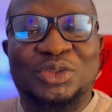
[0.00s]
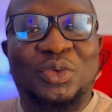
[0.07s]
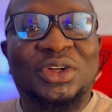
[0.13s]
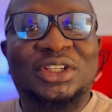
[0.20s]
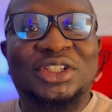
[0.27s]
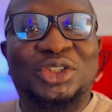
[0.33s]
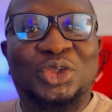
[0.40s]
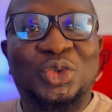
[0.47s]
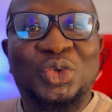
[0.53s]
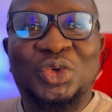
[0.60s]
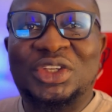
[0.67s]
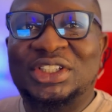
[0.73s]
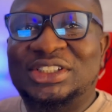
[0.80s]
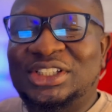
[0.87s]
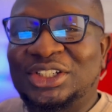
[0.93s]
what they do
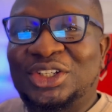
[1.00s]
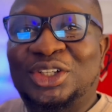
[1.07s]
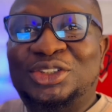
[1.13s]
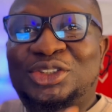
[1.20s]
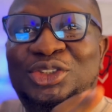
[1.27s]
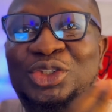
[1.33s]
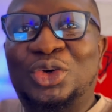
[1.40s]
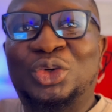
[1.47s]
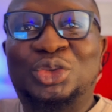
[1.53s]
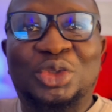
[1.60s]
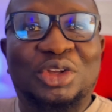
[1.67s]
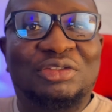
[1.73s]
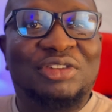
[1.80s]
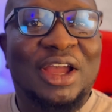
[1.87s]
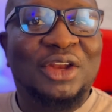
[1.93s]
is they just go to
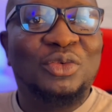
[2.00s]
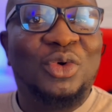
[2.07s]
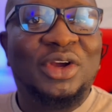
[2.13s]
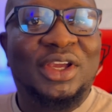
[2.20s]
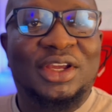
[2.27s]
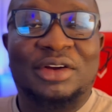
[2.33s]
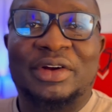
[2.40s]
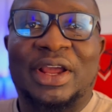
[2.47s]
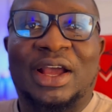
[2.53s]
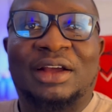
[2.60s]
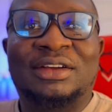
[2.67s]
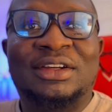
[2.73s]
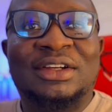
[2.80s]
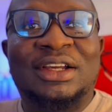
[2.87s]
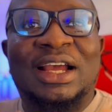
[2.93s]
the find work area
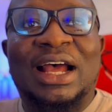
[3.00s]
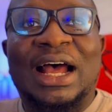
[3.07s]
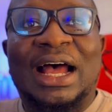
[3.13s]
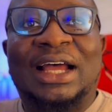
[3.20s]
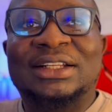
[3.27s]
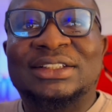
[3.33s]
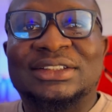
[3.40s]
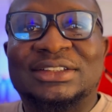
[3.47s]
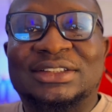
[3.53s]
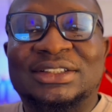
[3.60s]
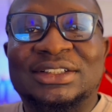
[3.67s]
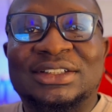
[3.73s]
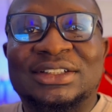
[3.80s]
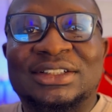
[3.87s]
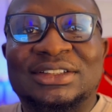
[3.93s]
and
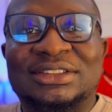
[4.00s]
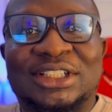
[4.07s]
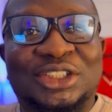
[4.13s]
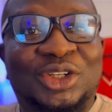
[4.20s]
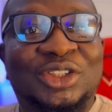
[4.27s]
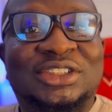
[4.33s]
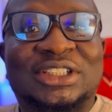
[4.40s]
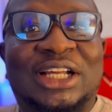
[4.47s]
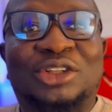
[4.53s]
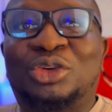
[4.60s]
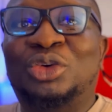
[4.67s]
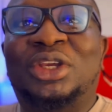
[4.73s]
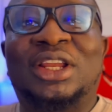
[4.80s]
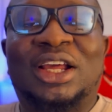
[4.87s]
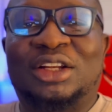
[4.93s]
they just start
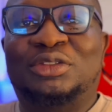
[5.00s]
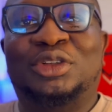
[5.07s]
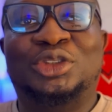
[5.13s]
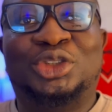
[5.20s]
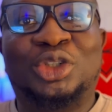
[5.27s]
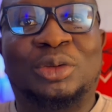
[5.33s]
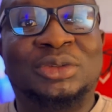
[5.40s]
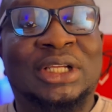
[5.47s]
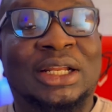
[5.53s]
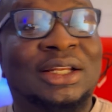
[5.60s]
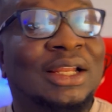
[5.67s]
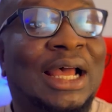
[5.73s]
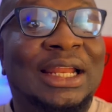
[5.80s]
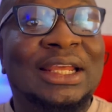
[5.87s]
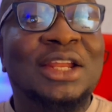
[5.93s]
looking out for jobs,
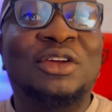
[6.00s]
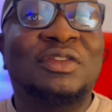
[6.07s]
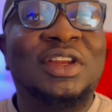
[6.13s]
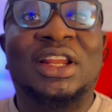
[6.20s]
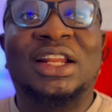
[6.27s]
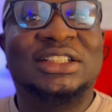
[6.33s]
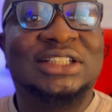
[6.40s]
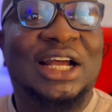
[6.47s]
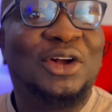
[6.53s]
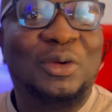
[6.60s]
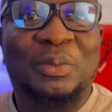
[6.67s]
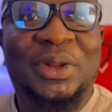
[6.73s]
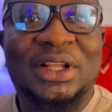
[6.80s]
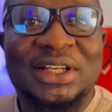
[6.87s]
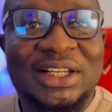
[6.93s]
and at the end of the day they start
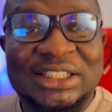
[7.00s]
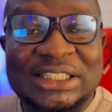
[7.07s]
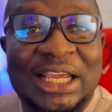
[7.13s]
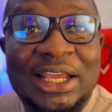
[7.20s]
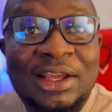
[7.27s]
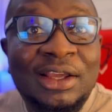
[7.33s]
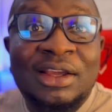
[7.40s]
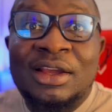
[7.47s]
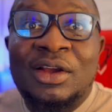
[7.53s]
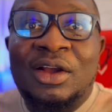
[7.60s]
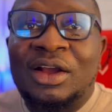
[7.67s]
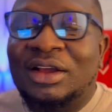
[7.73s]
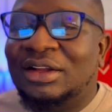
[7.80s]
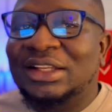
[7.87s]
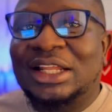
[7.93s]
complaining. They say
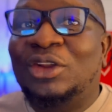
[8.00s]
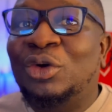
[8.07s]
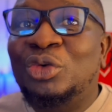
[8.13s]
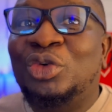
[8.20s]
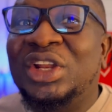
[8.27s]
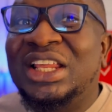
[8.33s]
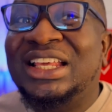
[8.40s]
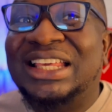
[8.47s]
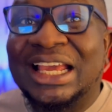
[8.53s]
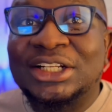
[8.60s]
they don't really get